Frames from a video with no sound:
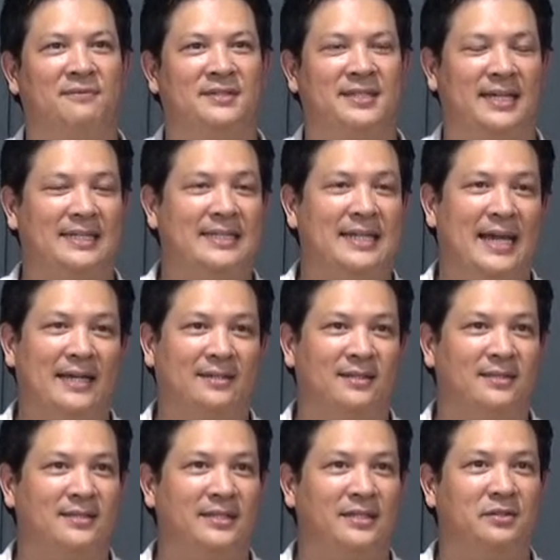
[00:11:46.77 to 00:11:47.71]
tech
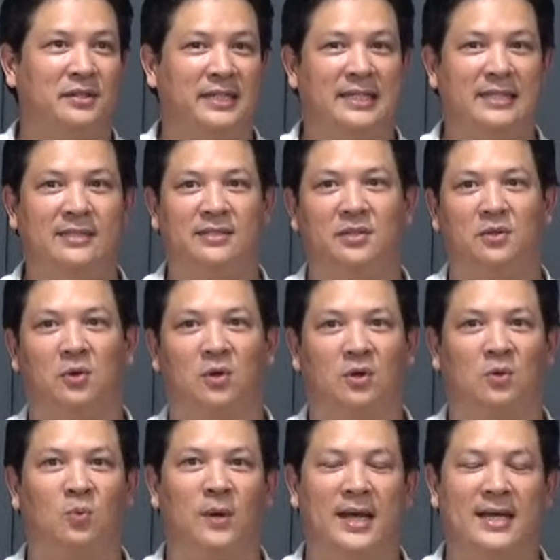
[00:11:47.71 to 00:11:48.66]
tactics, either east
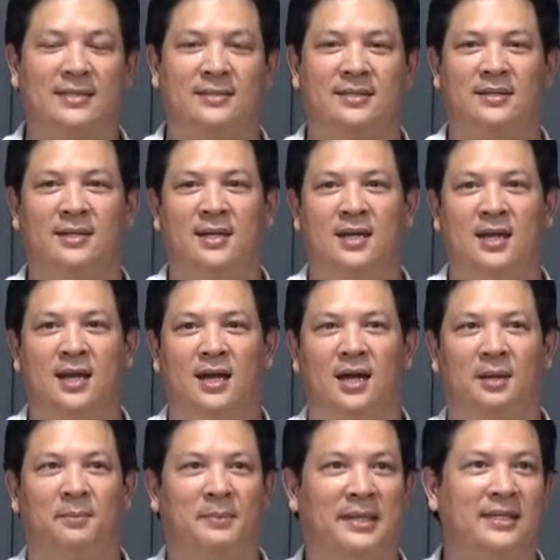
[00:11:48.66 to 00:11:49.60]
or west.
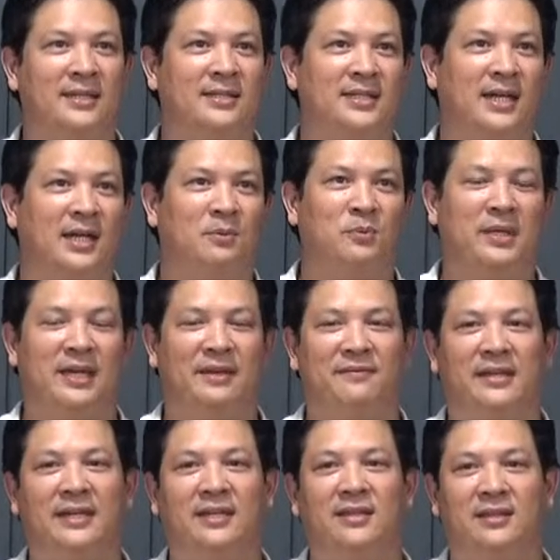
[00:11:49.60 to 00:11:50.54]
Um, anytime we
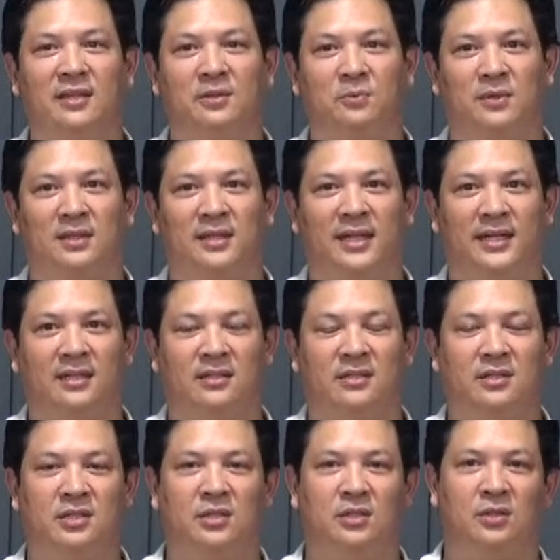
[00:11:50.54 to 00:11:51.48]
have anything
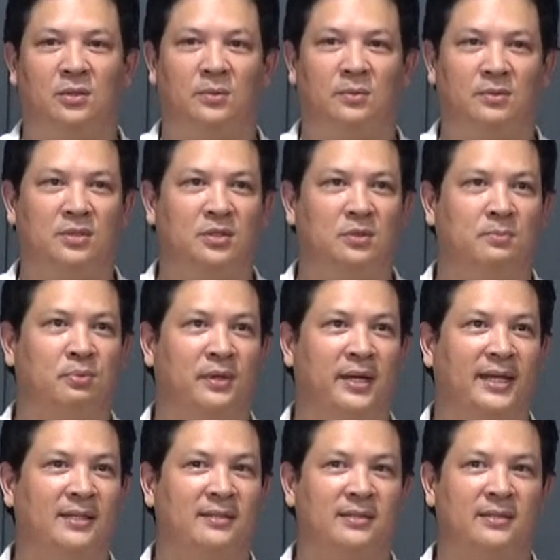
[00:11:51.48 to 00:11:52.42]
related to, to
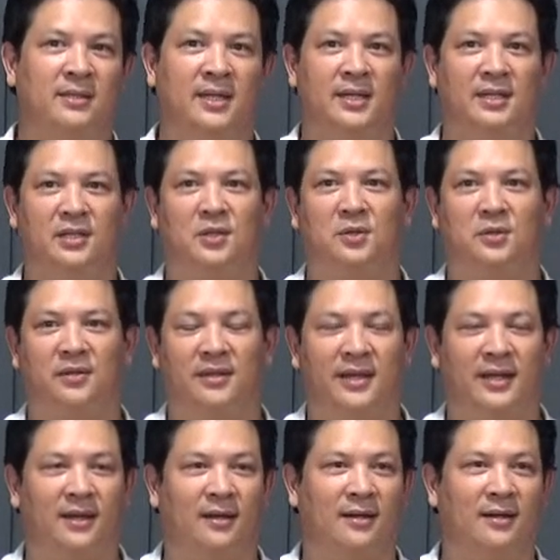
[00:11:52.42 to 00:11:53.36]
brakes, you're
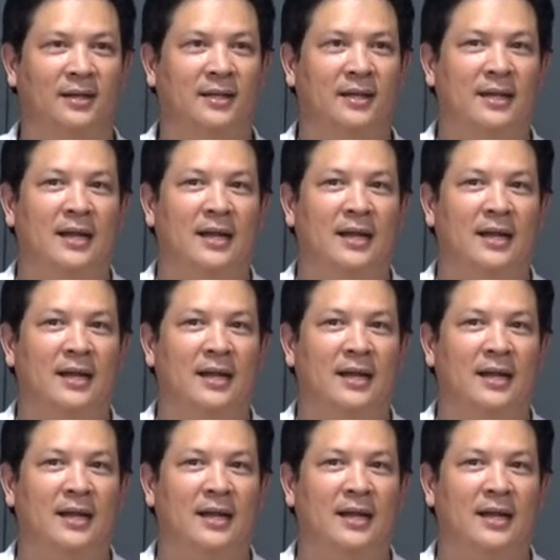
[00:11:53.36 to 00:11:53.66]
there.